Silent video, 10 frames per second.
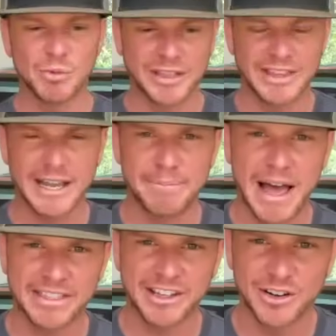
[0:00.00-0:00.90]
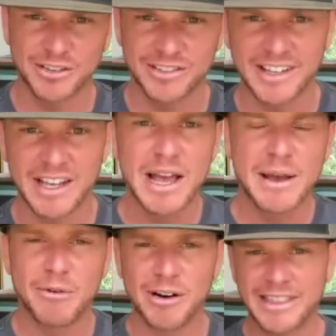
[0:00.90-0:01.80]
Yeah, with the apotheos,
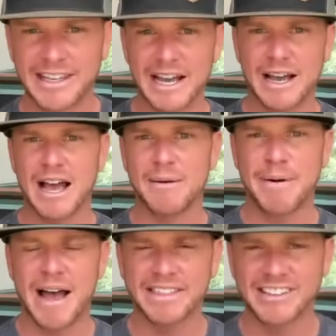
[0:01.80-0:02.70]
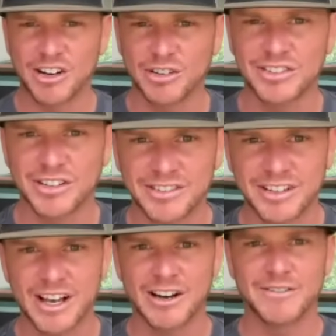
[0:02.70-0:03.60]
with the
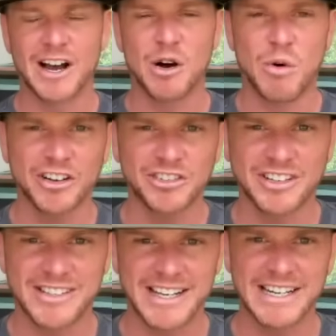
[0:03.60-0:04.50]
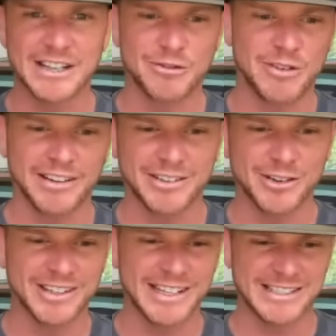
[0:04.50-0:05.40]
apotheosis of Washington and the
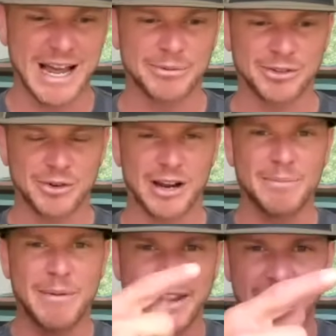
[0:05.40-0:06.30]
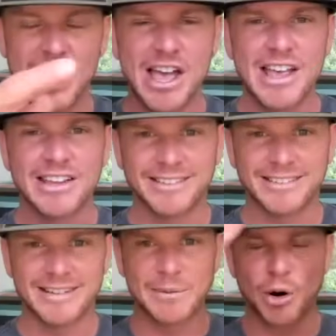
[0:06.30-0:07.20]
frescoes in the top, surrounded by the
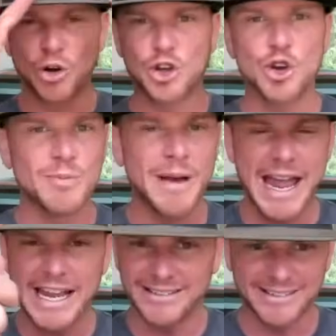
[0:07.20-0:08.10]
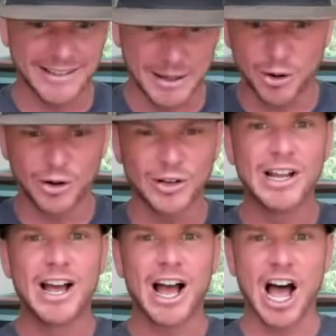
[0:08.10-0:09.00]
Sibyl Cumain,
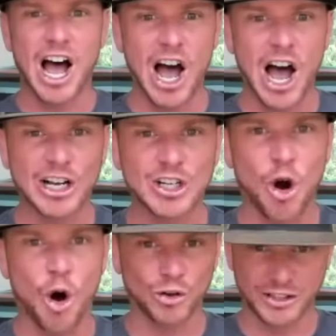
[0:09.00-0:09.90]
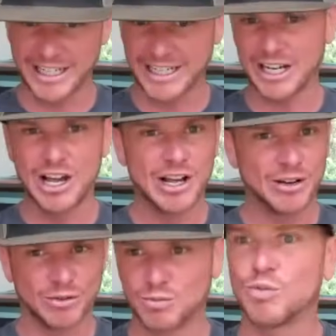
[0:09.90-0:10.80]
Sibyl occultic
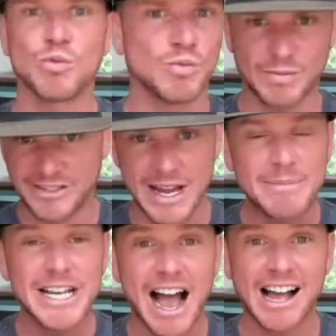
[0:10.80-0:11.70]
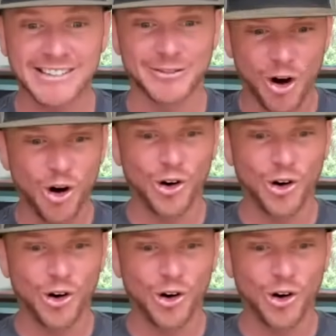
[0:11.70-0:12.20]
demigods of